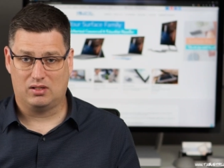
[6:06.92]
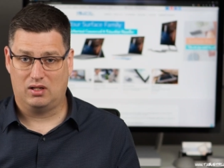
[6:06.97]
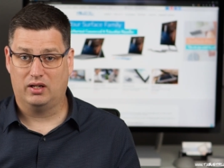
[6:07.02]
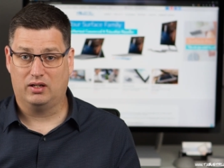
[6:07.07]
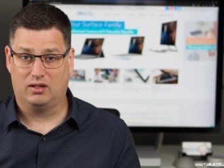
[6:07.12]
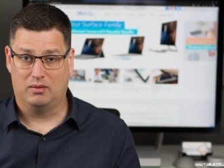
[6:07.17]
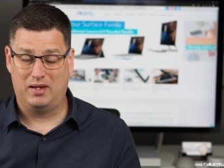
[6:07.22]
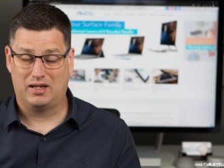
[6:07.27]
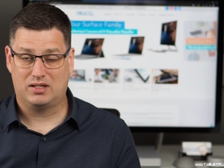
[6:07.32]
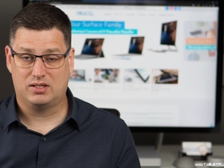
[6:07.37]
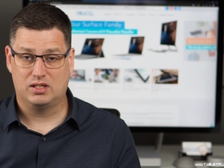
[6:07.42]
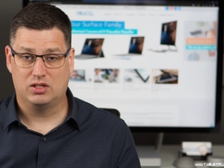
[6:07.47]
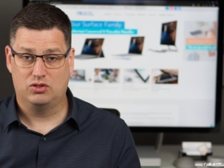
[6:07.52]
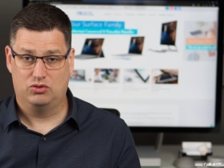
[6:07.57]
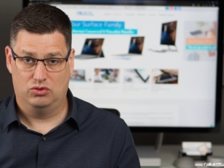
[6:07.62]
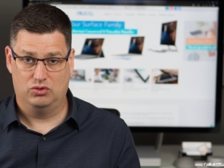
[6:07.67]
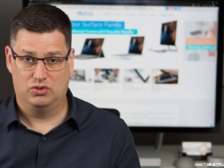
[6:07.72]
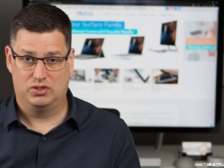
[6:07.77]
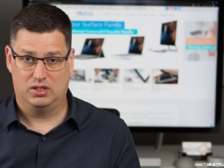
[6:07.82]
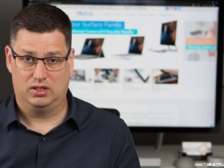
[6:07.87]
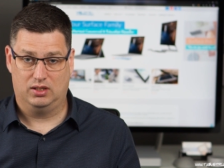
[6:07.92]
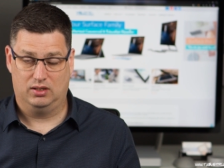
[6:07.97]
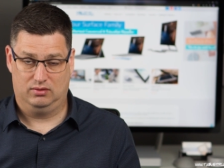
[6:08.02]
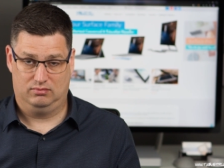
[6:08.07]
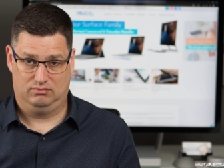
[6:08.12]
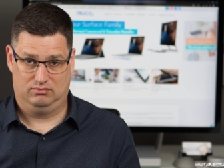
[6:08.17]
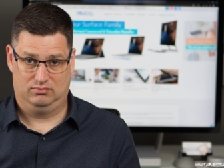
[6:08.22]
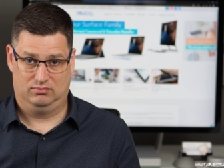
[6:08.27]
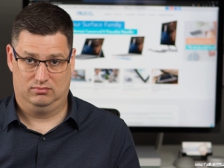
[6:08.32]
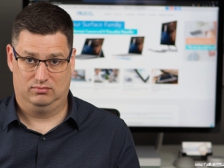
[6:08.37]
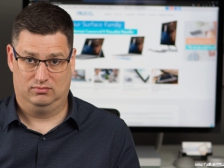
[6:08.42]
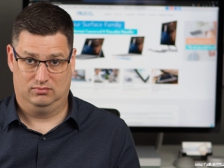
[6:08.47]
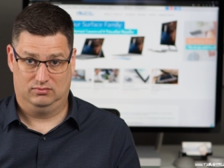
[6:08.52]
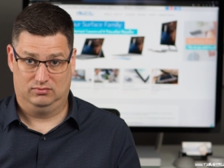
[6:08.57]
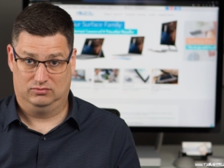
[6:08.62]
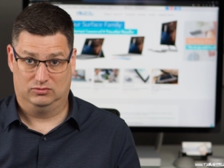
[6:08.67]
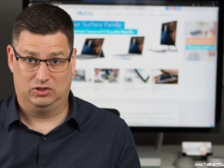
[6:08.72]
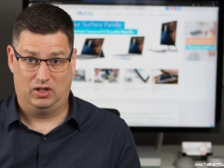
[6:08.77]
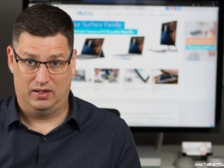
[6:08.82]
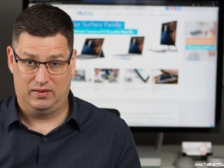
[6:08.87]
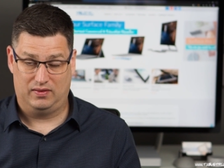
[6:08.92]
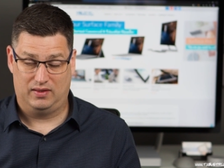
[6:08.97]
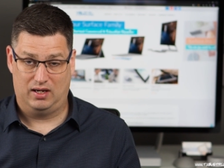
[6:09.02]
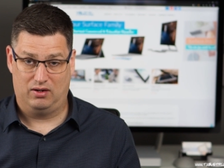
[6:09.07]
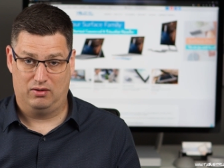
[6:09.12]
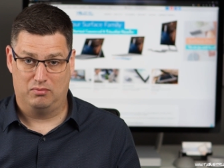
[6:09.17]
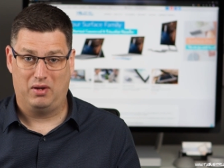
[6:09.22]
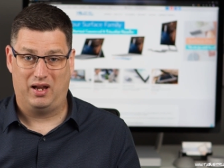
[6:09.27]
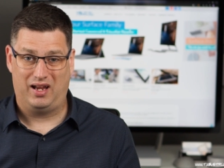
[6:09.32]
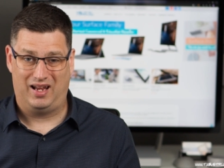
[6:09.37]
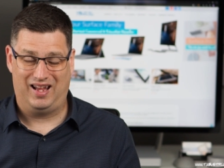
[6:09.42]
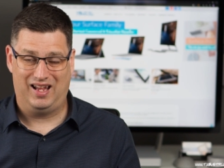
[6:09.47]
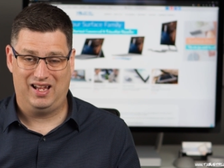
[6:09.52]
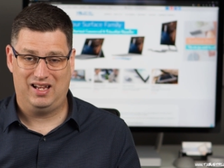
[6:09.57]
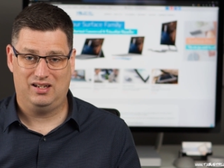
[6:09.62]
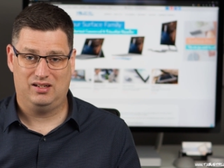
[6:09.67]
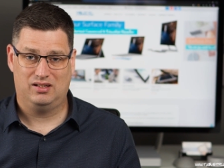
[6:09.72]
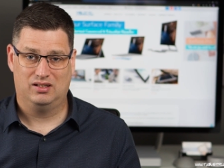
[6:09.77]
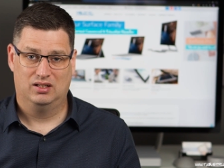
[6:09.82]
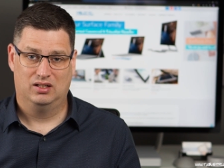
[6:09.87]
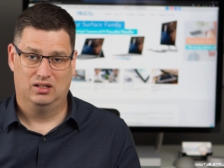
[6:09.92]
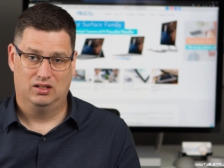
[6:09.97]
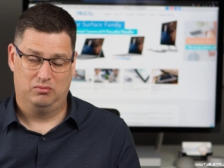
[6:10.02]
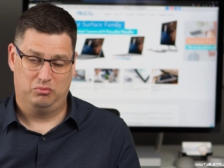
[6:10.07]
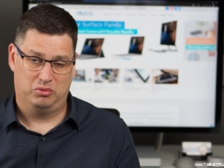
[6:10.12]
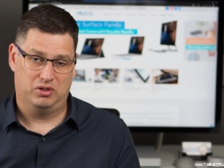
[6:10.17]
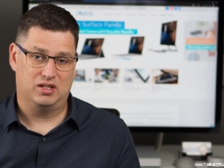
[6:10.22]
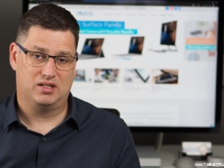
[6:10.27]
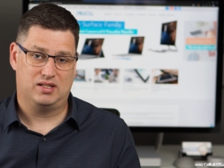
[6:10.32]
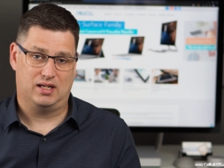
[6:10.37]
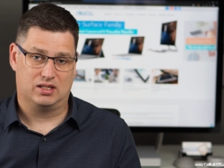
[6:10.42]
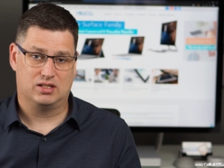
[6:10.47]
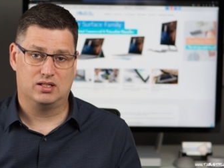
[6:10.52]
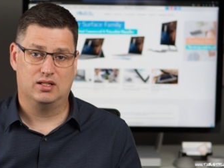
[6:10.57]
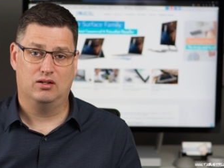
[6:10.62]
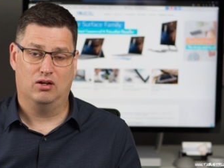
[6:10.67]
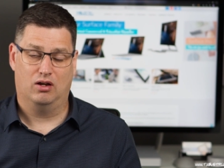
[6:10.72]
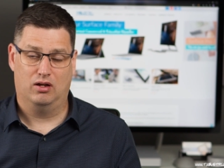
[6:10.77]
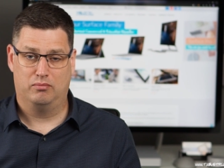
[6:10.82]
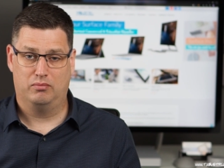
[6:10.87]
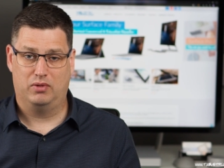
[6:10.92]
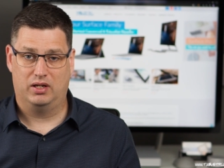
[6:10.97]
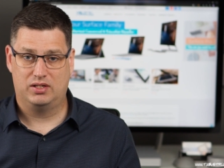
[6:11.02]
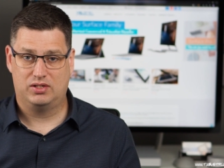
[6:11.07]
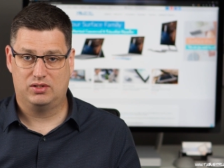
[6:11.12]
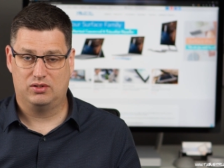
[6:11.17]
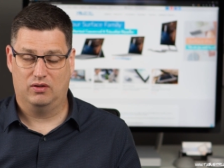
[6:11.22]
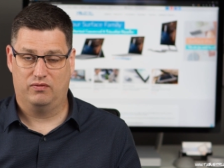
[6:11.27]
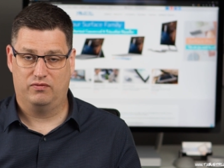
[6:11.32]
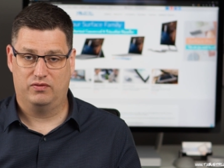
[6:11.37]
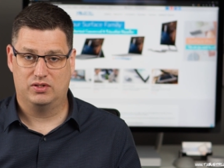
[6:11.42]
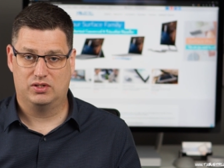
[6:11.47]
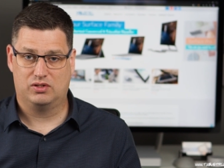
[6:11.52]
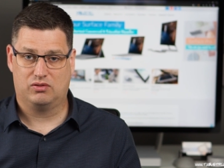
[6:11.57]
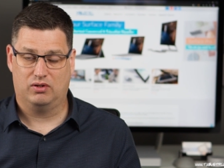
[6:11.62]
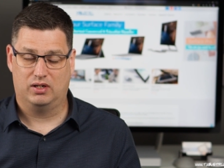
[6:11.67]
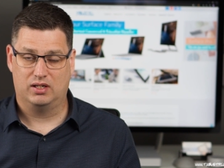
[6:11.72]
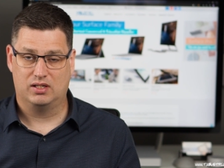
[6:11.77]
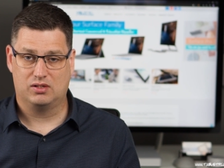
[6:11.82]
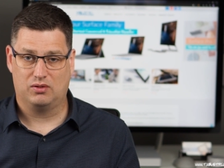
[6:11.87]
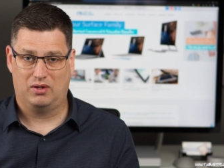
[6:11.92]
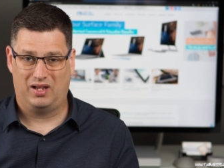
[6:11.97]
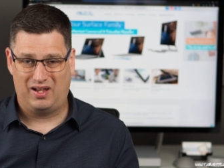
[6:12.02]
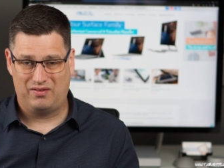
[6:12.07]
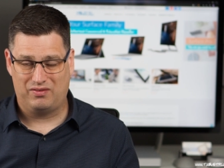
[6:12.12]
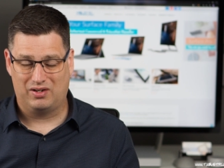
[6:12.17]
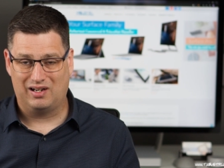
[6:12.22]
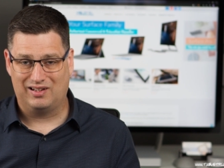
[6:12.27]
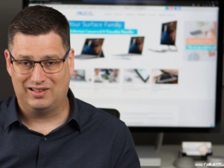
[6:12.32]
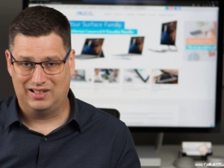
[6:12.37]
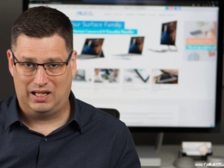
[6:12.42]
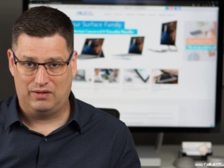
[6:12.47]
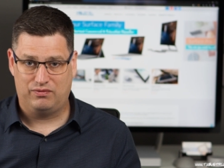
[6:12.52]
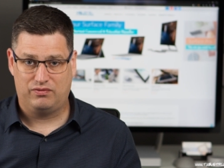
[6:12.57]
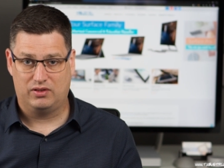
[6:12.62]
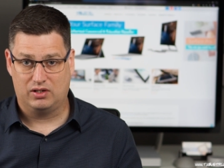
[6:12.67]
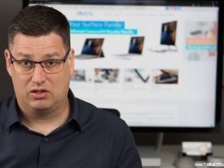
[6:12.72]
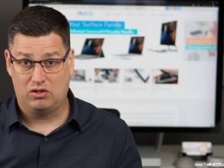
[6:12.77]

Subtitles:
like I'm actually using it right there in my hand, but it's actually on my Surface screen. So I haven't left the